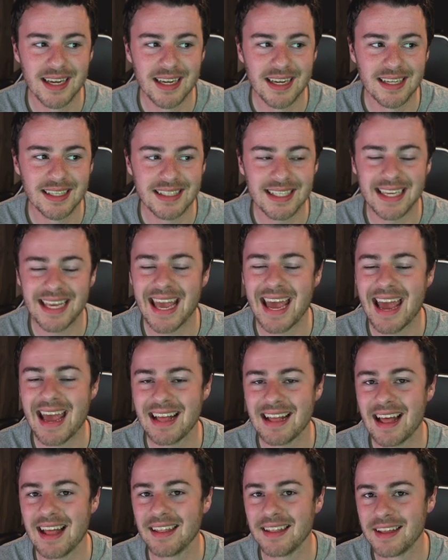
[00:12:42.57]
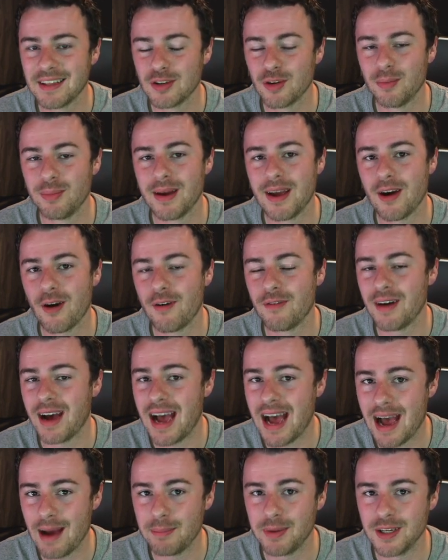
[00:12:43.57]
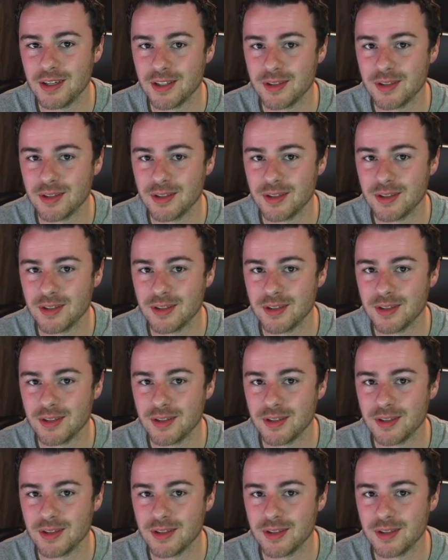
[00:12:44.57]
to get a little bit of a happiness